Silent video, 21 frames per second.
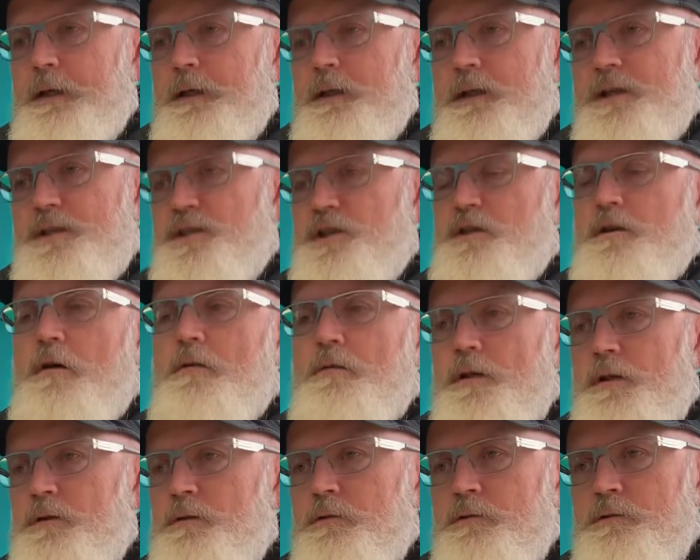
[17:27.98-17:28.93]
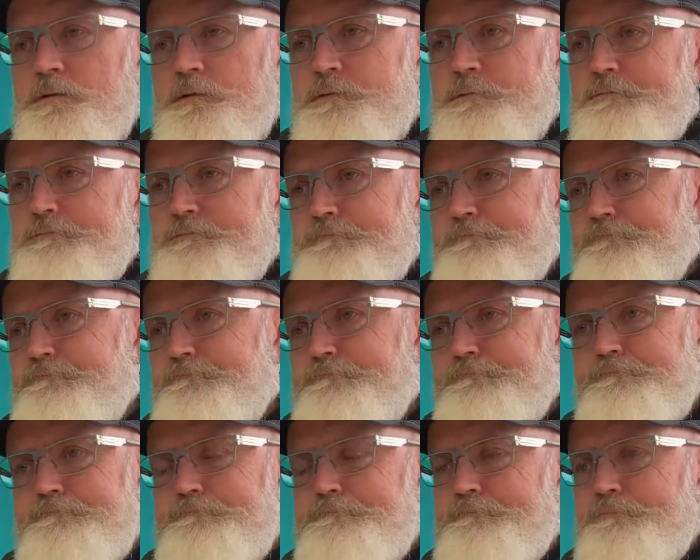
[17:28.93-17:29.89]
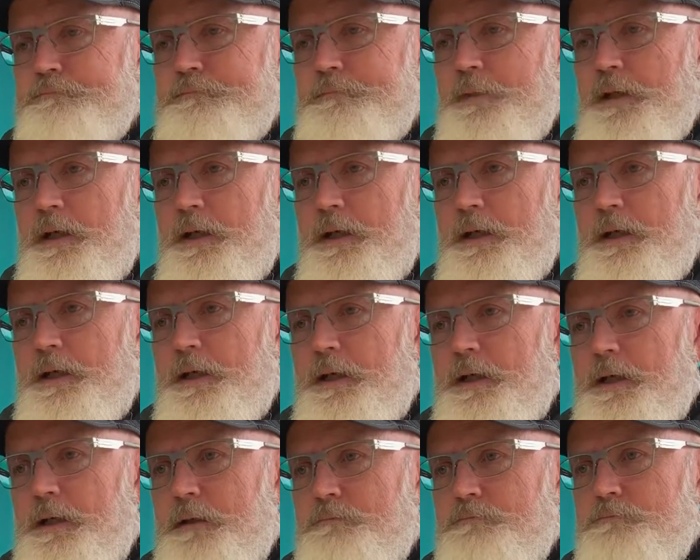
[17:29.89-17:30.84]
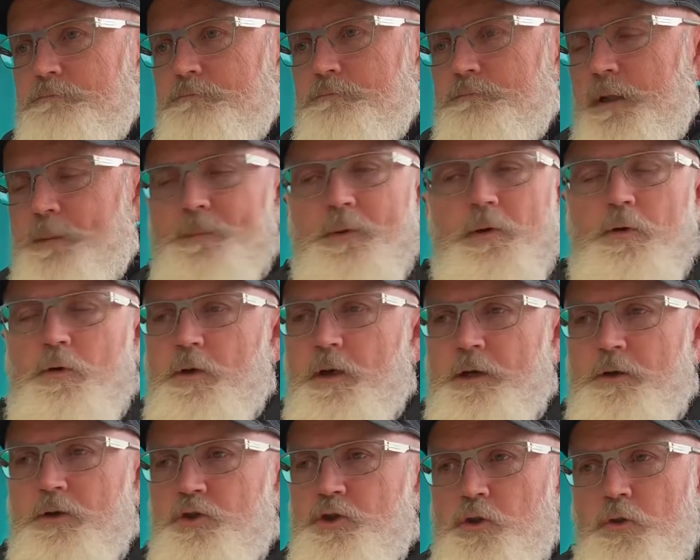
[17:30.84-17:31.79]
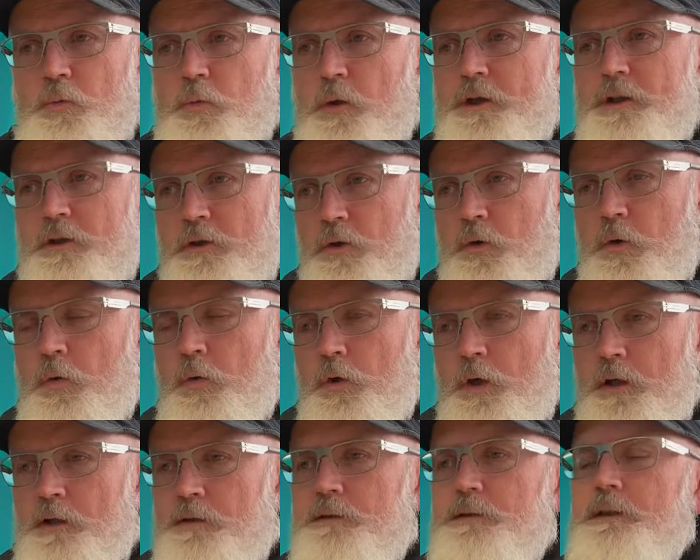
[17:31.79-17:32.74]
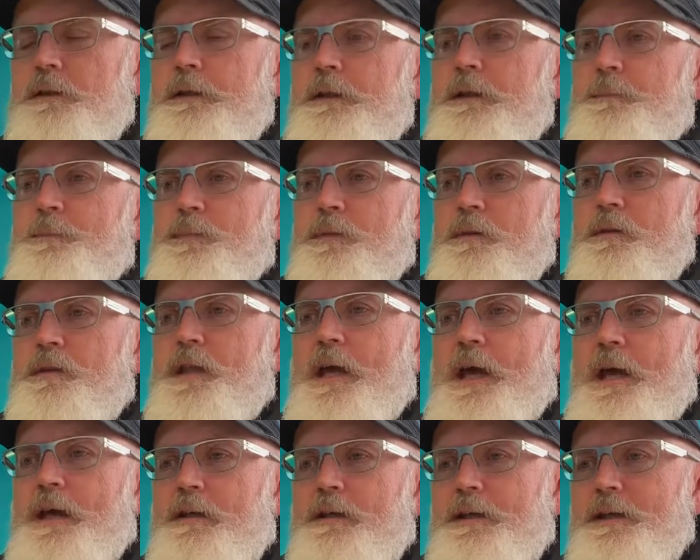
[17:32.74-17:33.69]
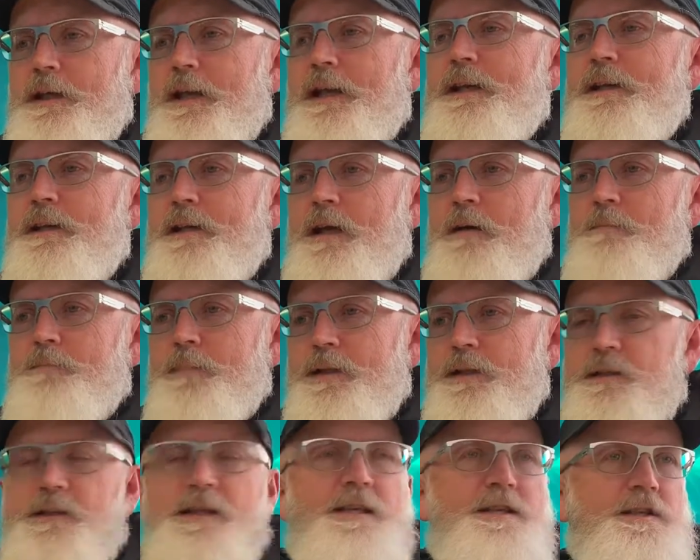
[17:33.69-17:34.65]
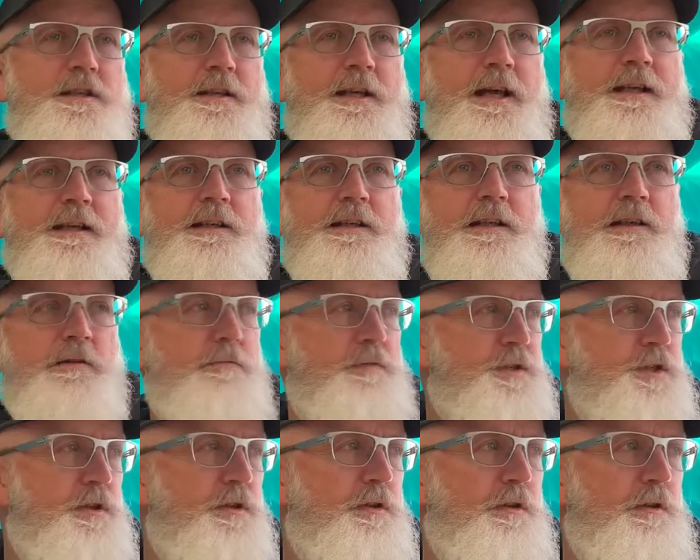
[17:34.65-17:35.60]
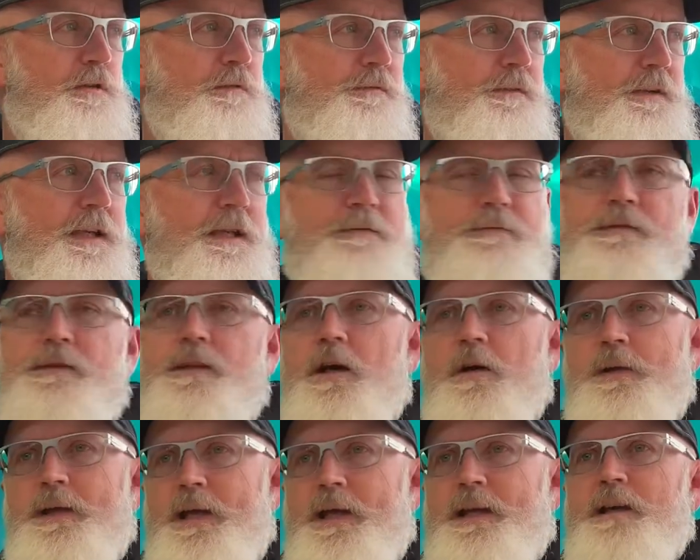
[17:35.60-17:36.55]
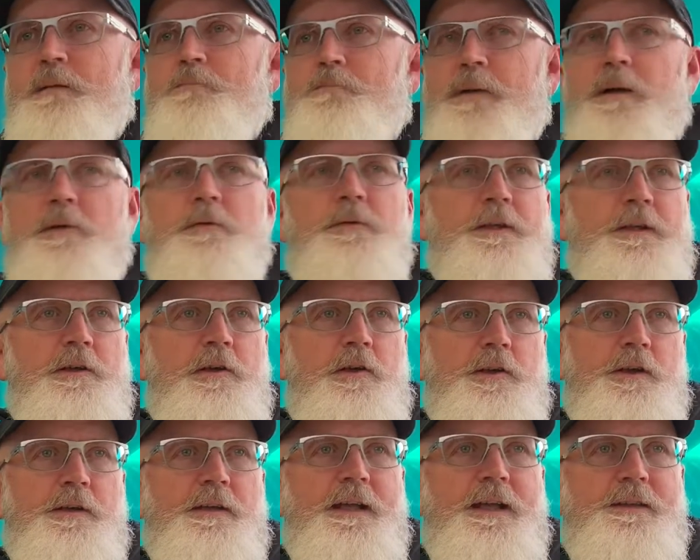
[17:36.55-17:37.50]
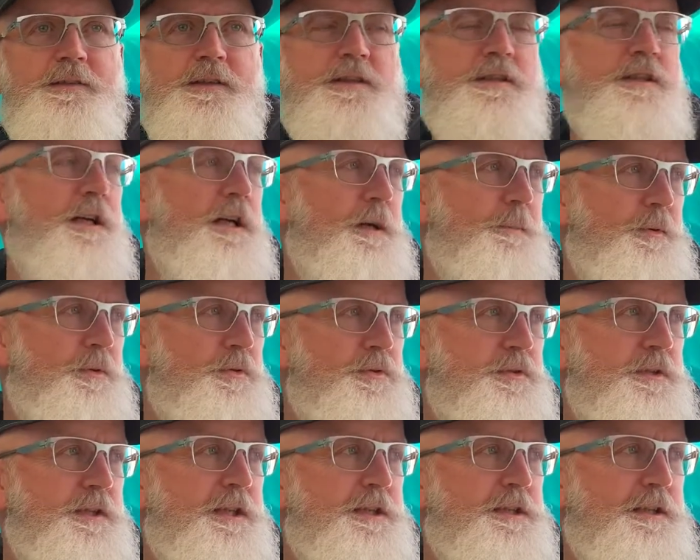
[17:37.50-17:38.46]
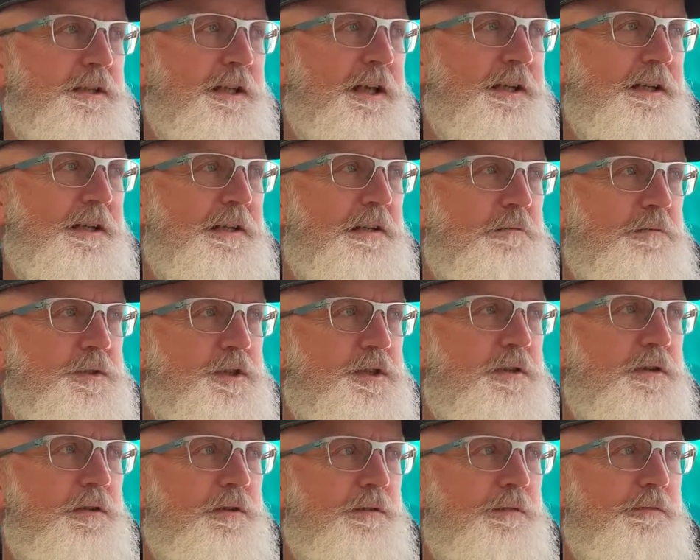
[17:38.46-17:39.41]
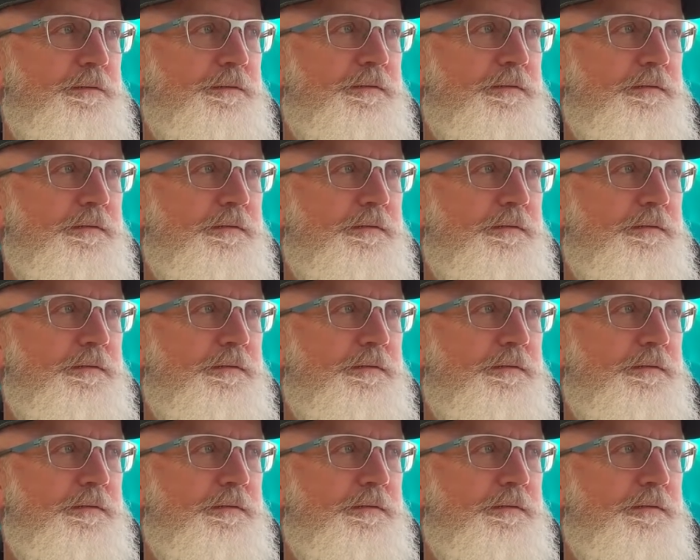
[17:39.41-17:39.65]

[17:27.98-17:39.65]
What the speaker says: historical, I'm not quite sure what you call it, that it ended up being designated a reserve, even though it had a building on it at the time it was designated a reserve.